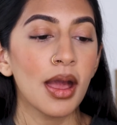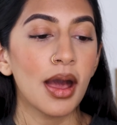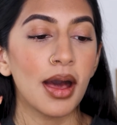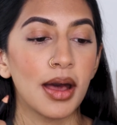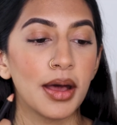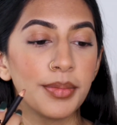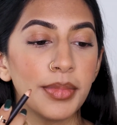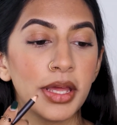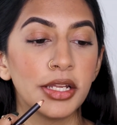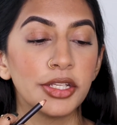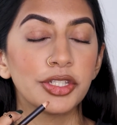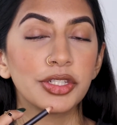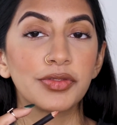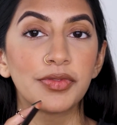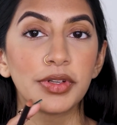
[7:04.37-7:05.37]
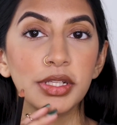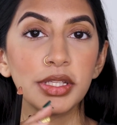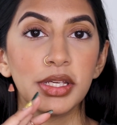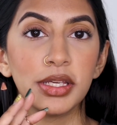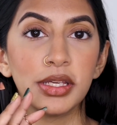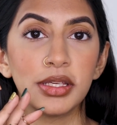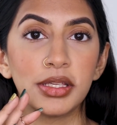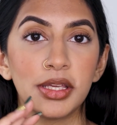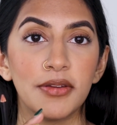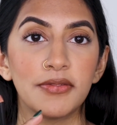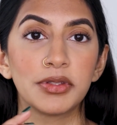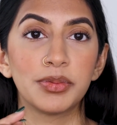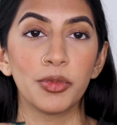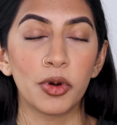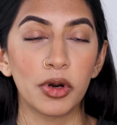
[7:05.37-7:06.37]
And it just really
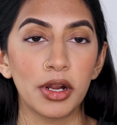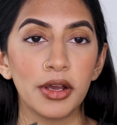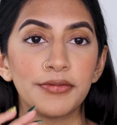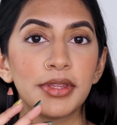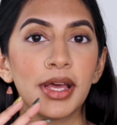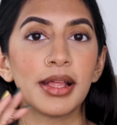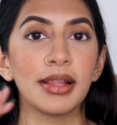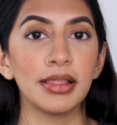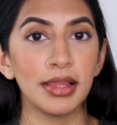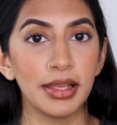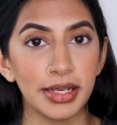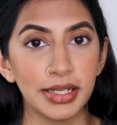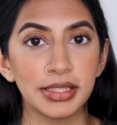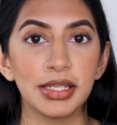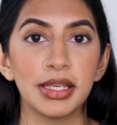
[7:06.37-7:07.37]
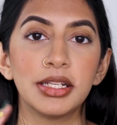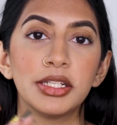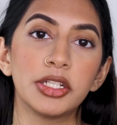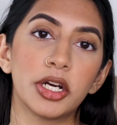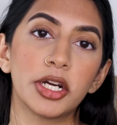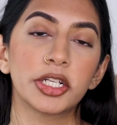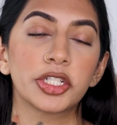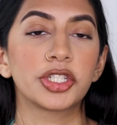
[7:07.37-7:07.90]
gives more of that light and dark